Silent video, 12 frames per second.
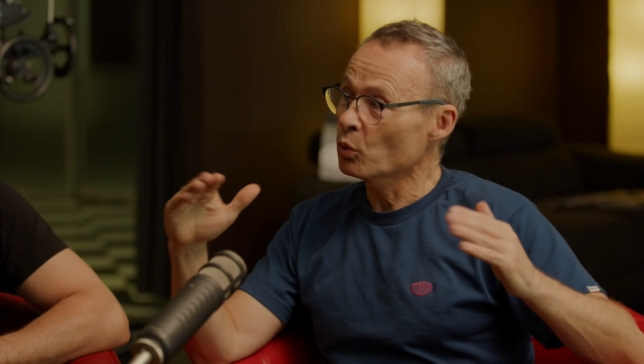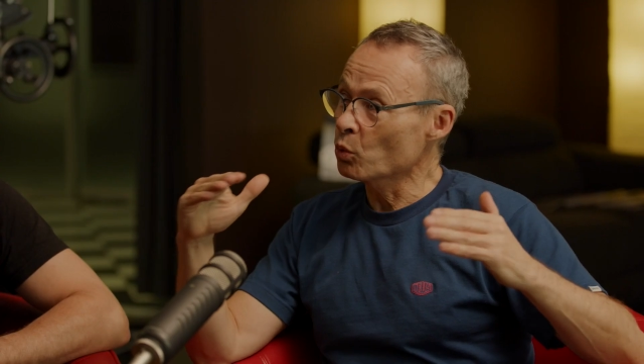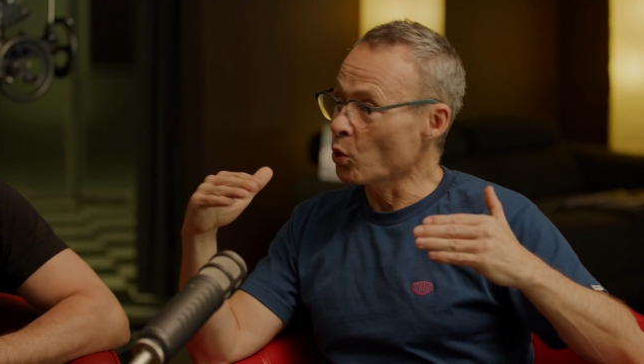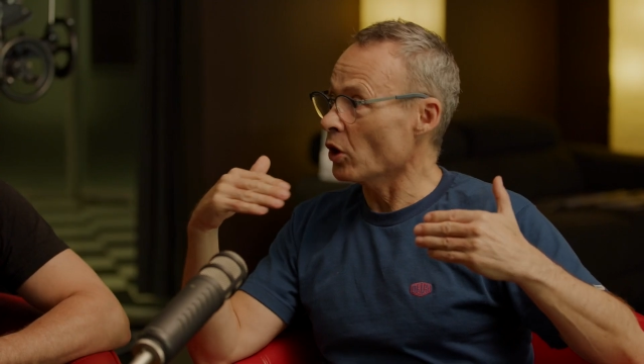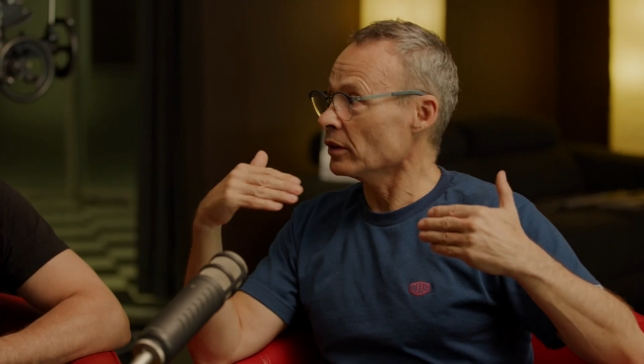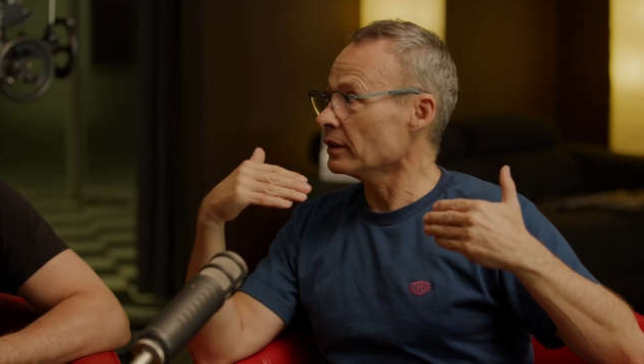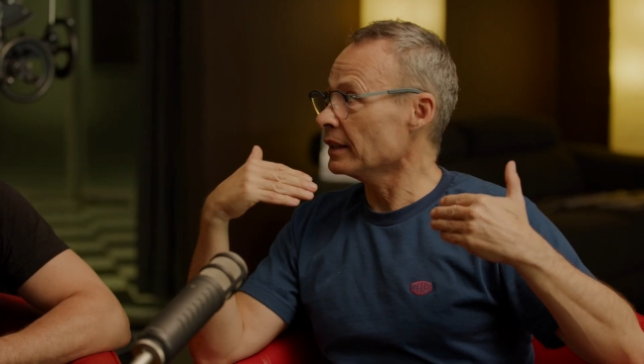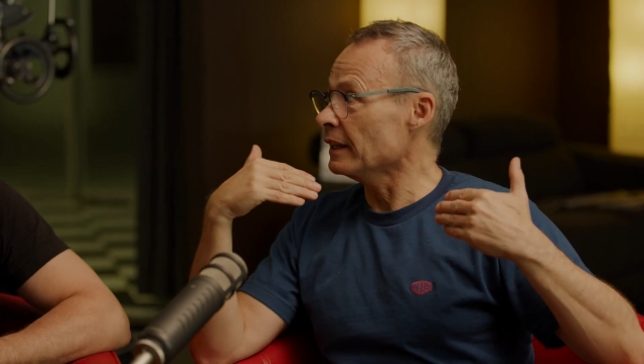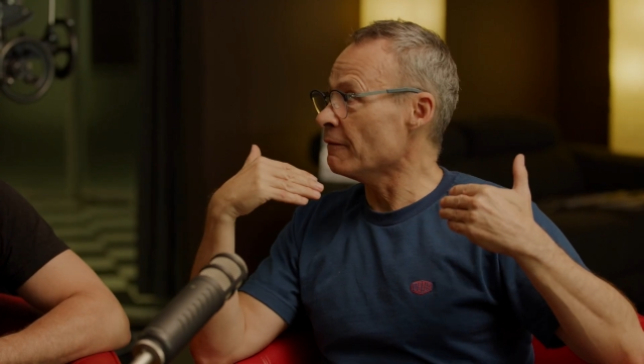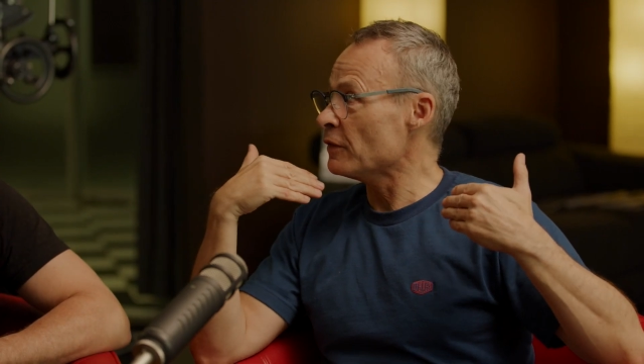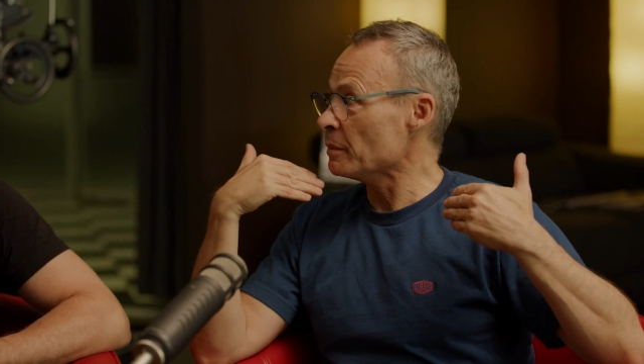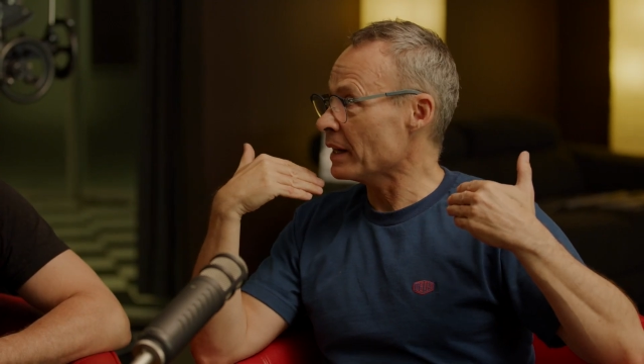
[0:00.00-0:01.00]
what
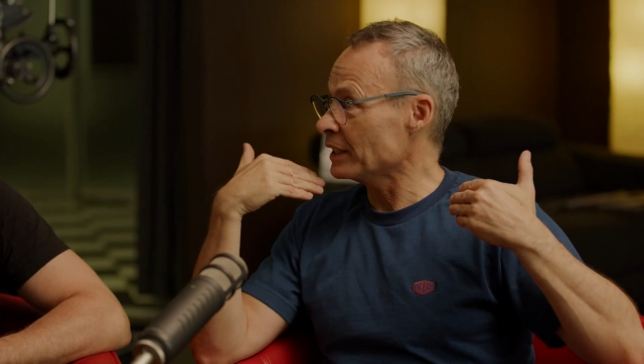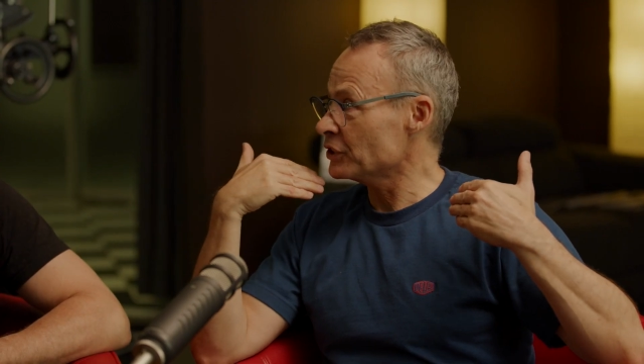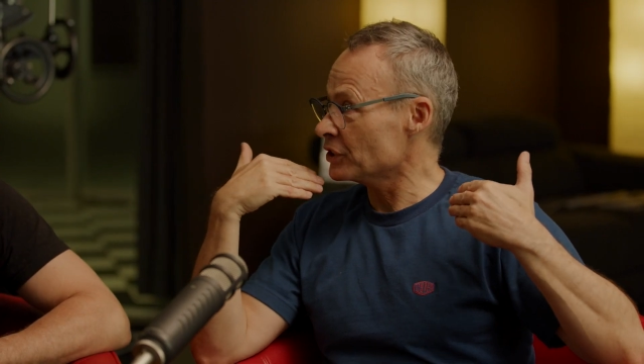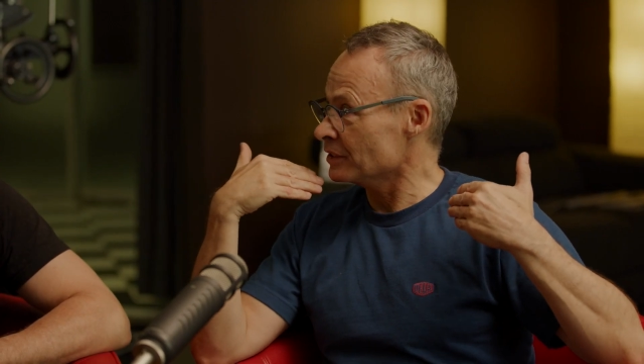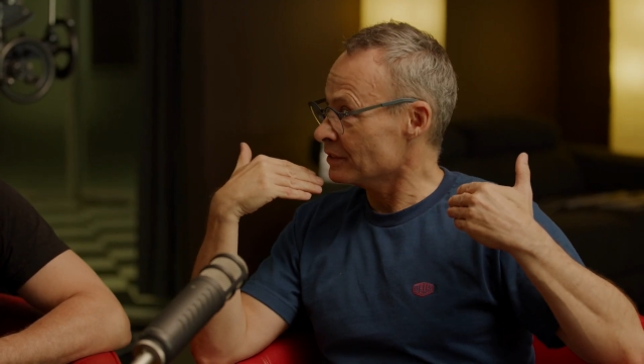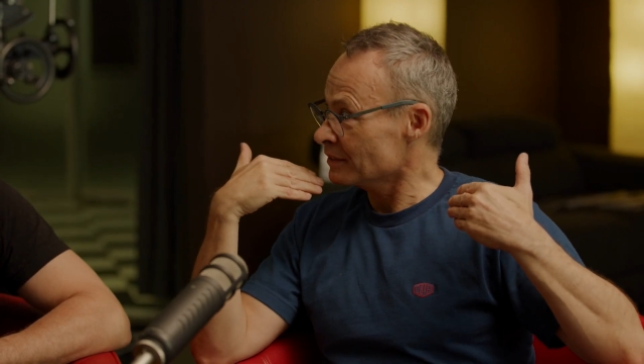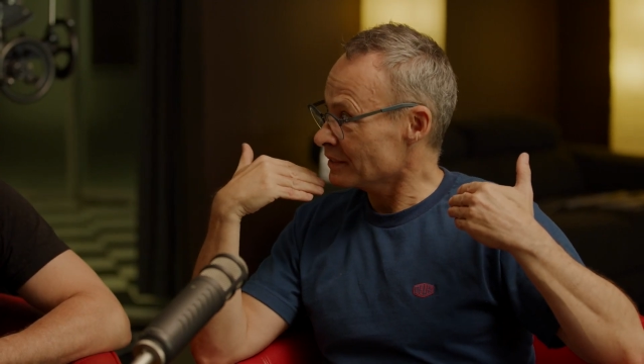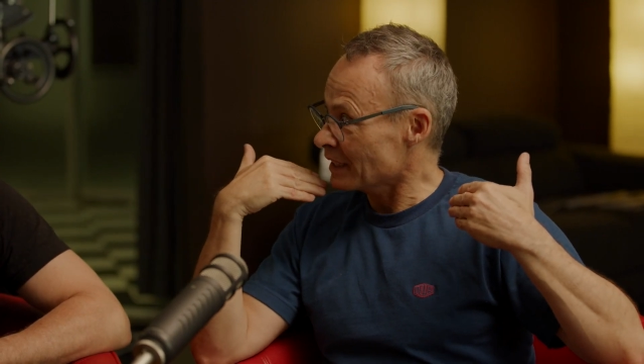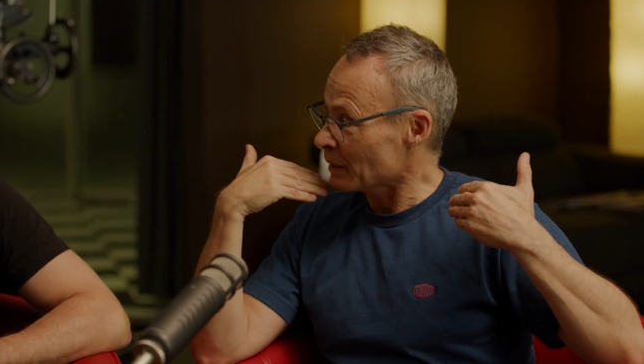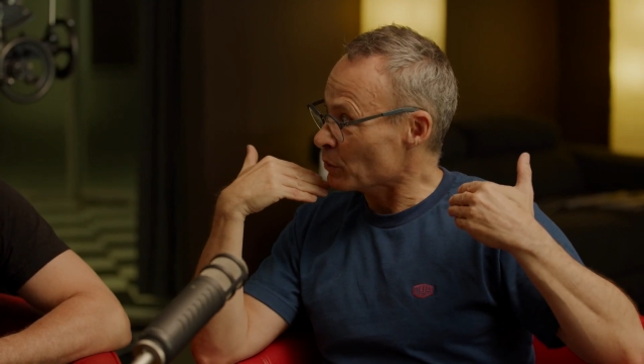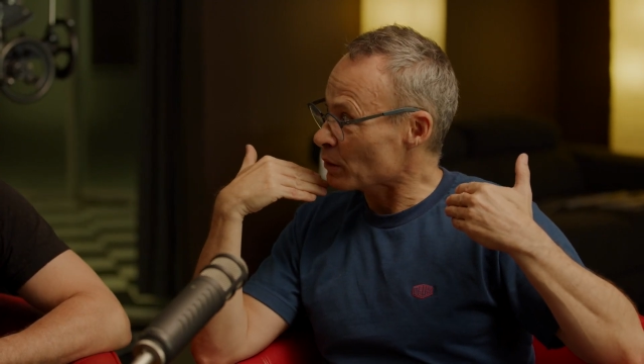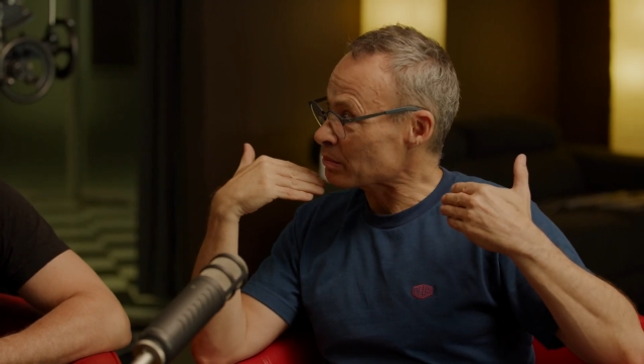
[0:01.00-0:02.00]
information
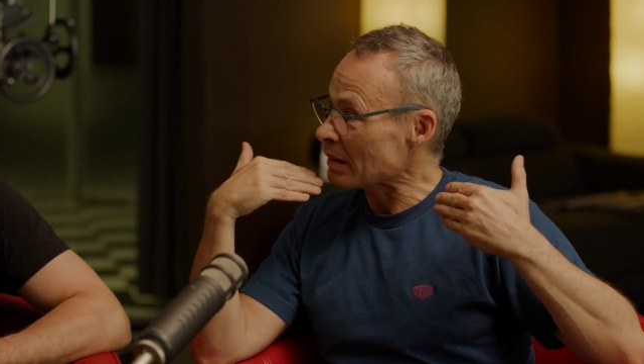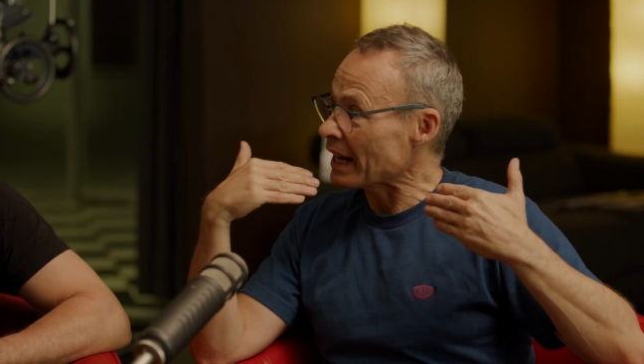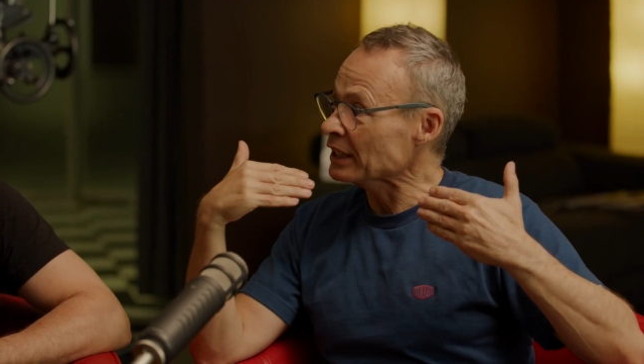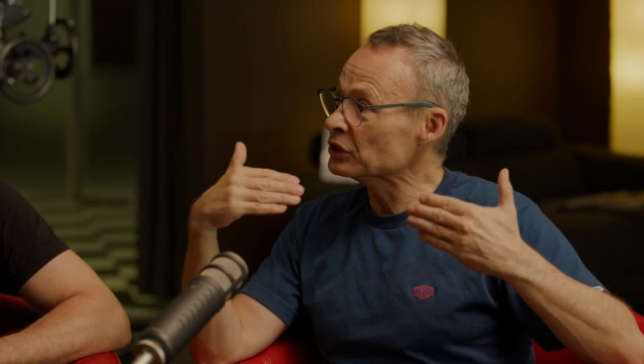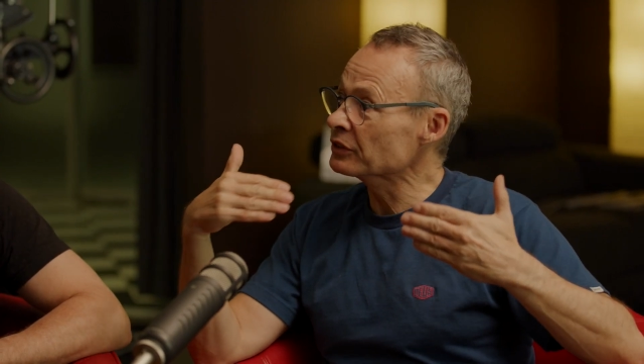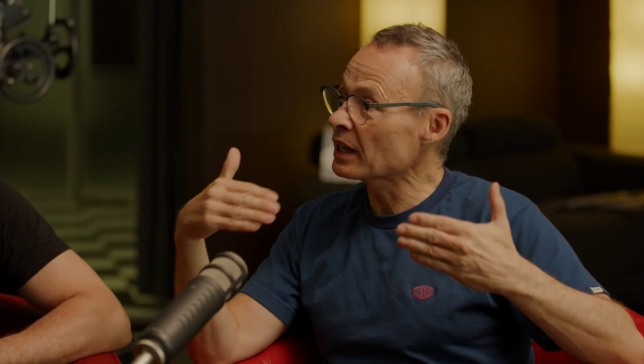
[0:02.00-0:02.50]
and what range